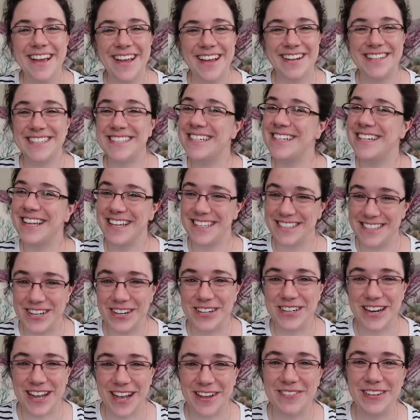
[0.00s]
until I
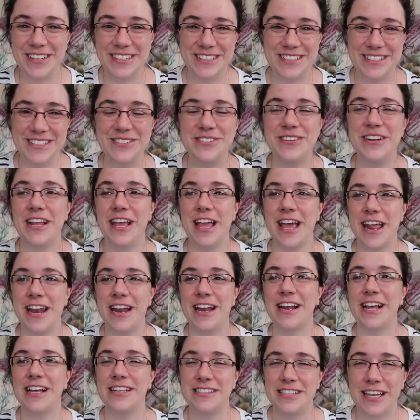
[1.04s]
start having to do it again
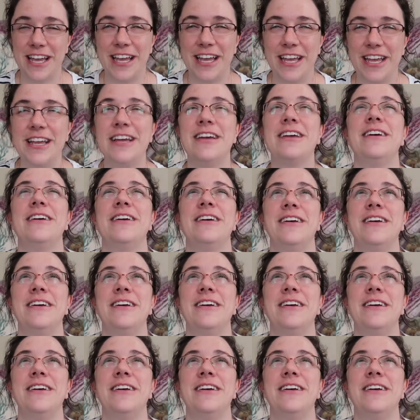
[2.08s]
and I say,